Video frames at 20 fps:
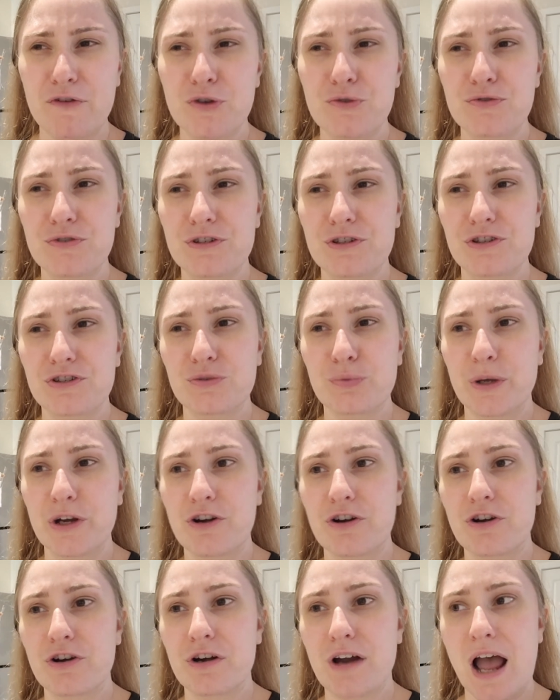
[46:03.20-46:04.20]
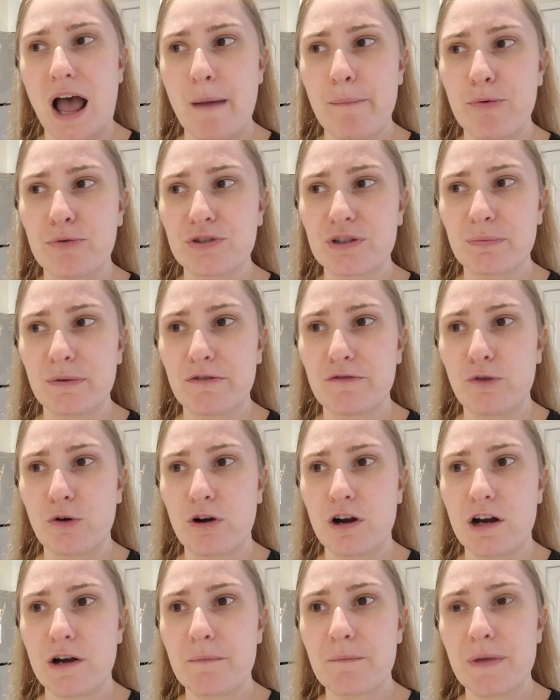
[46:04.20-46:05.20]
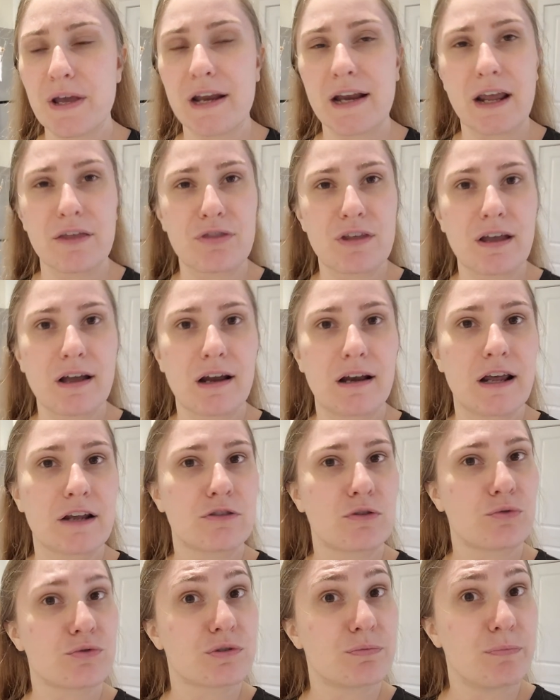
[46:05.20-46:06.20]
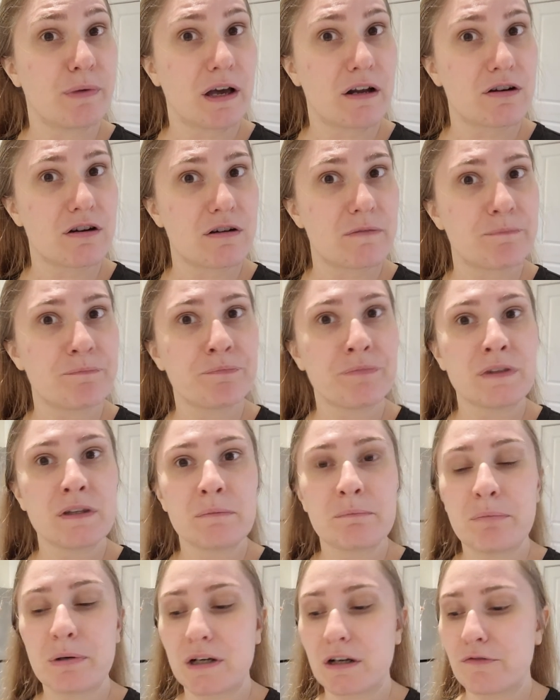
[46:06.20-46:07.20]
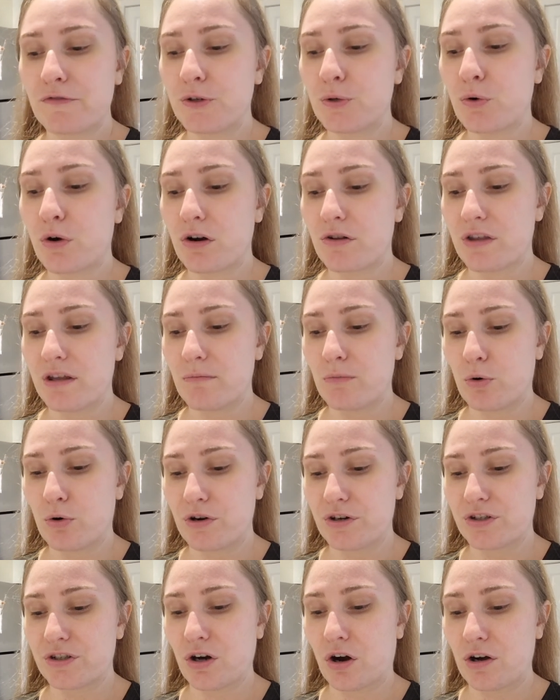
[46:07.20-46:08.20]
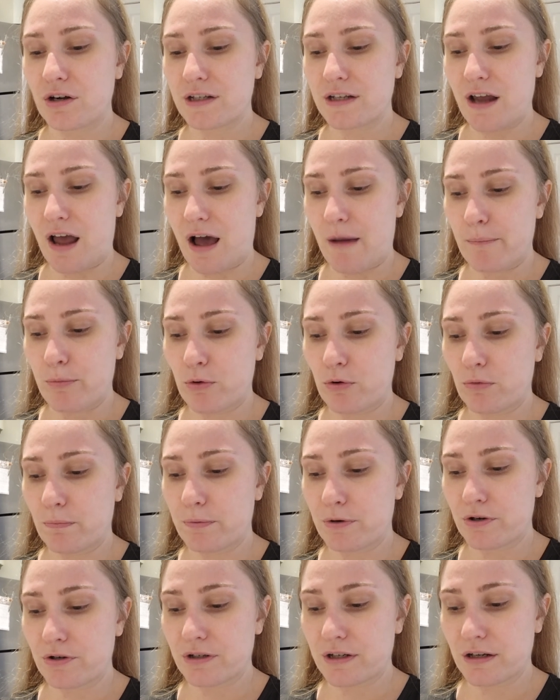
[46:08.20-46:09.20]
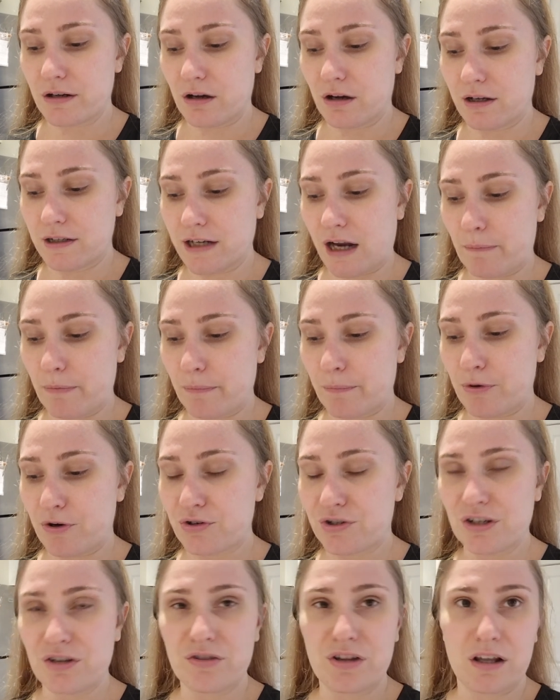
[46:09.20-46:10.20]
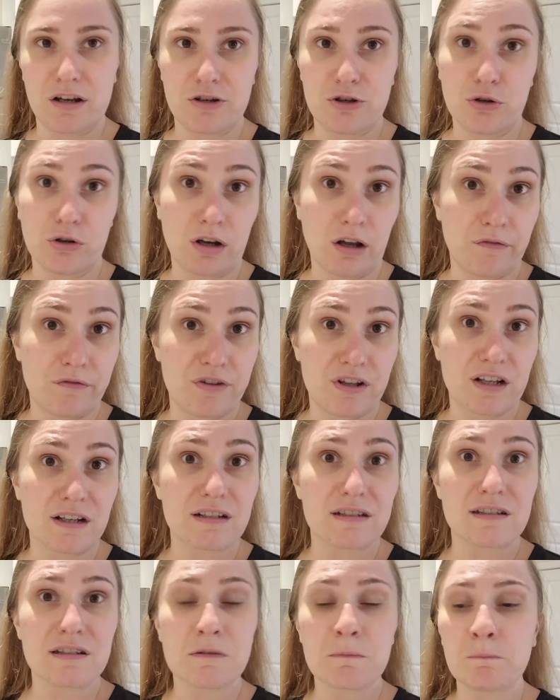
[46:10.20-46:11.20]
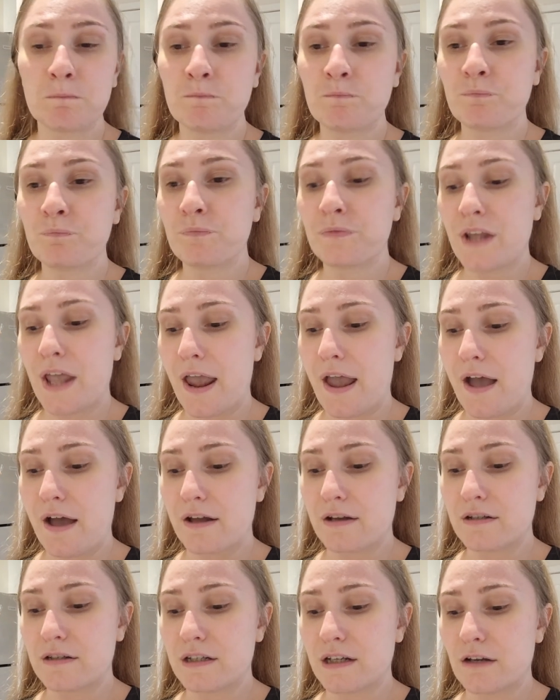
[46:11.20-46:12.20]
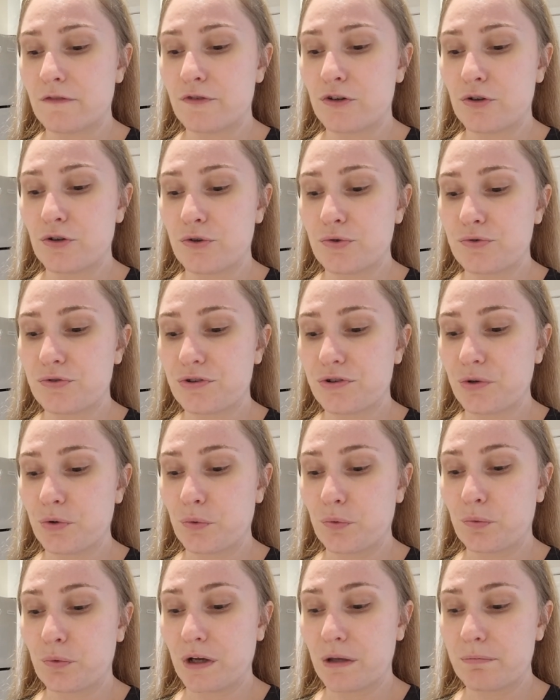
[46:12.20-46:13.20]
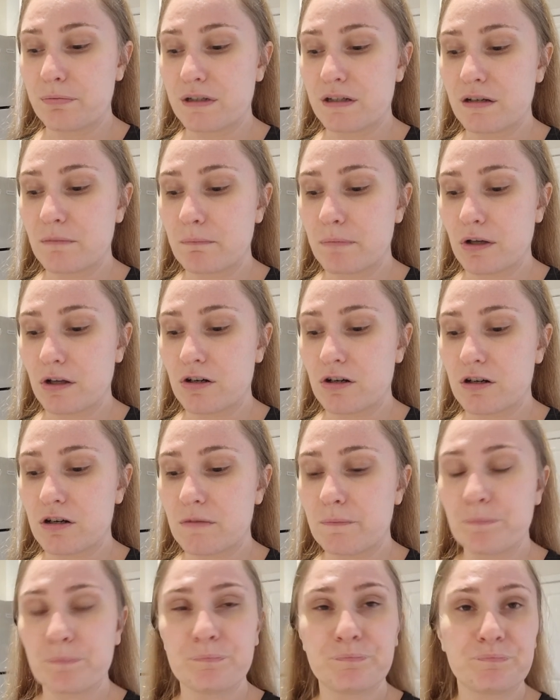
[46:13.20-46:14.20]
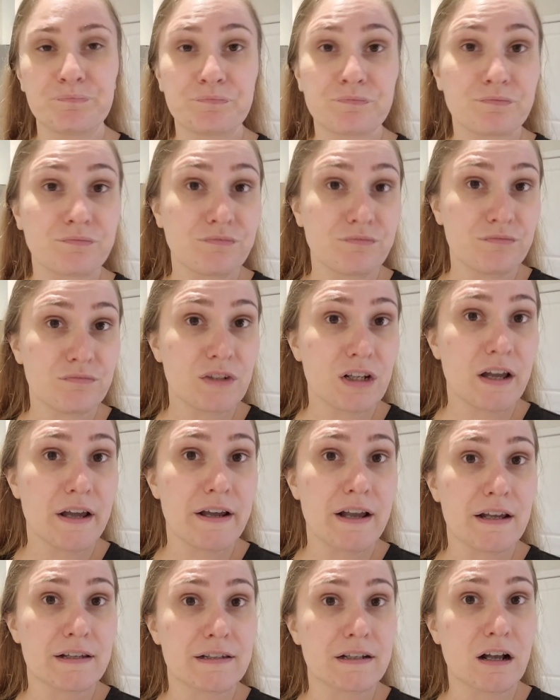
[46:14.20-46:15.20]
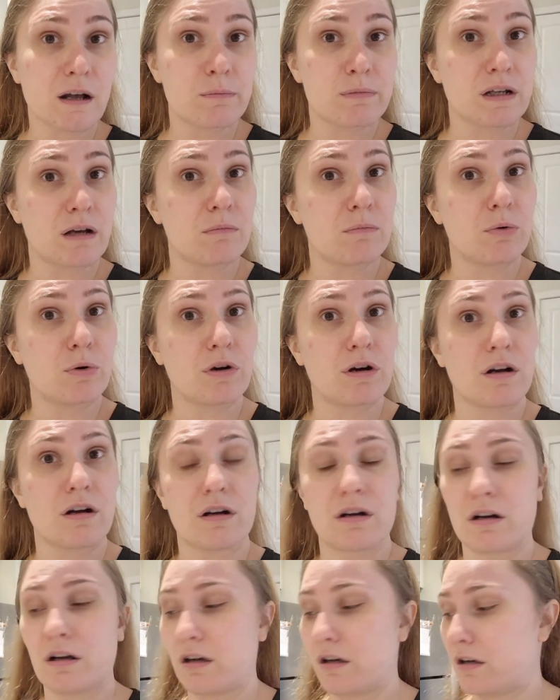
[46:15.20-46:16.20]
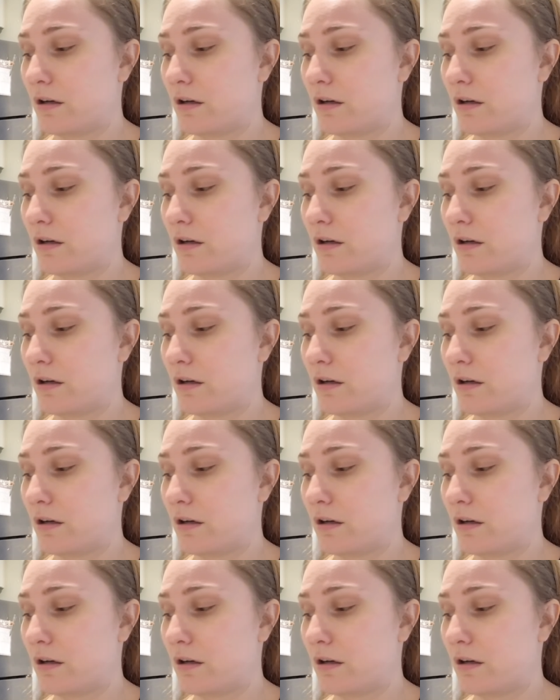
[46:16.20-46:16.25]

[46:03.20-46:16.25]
used sweeter apples before, and I think I like those better. But if you are the more tart apple type of person, then you'll love this. And if you use the whipped butter, I guess it comes out more